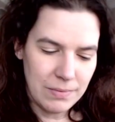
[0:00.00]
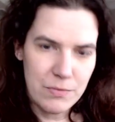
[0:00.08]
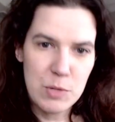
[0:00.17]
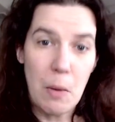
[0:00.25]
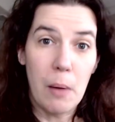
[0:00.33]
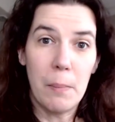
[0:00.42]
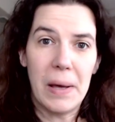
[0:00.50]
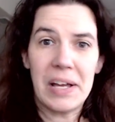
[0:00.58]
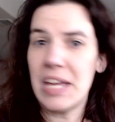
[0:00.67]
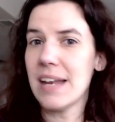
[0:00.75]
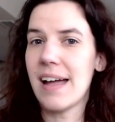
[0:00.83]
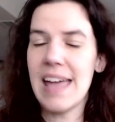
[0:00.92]
small
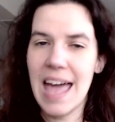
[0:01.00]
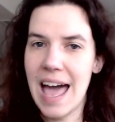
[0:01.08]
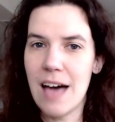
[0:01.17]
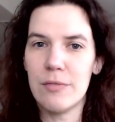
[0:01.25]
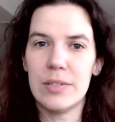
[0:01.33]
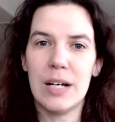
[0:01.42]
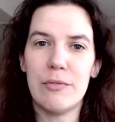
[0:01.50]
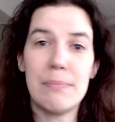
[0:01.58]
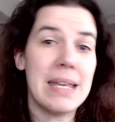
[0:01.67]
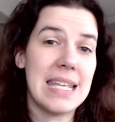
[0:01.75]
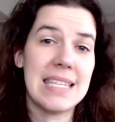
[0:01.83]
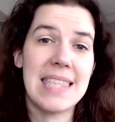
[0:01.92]
bucket I have of
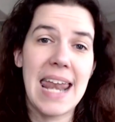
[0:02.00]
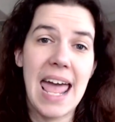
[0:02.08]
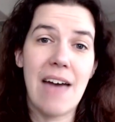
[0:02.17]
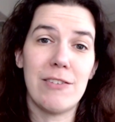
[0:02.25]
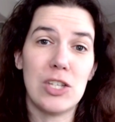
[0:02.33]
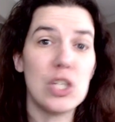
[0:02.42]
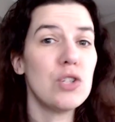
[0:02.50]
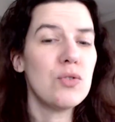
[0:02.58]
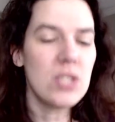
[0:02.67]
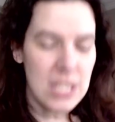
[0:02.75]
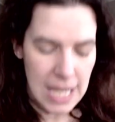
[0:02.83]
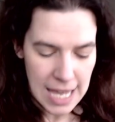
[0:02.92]
minis that I haven't
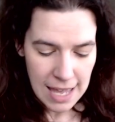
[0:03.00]
used.